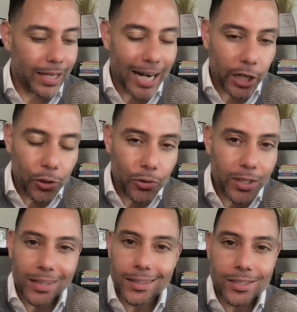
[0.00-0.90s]
And I
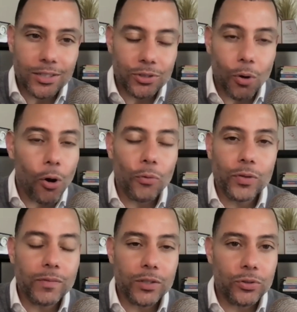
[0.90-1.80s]
heard it, listened to all
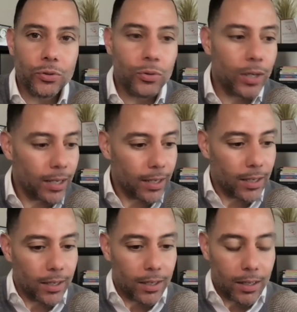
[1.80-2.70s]
52
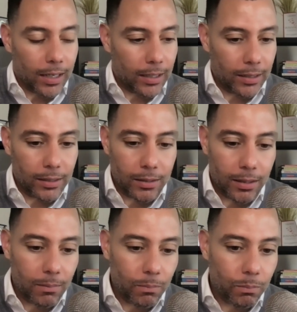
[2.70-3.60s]

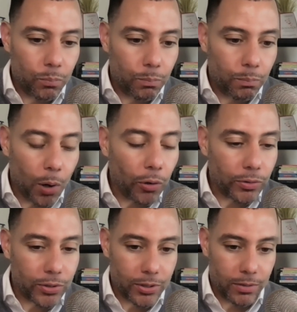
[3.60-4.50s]

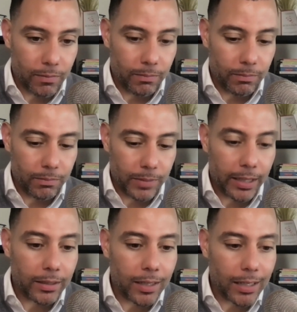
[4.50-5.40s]
parts
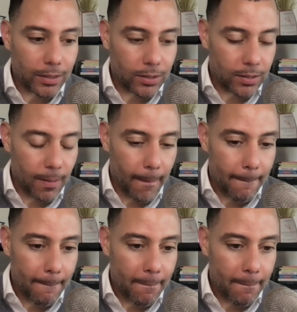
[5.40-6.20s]
and cuts.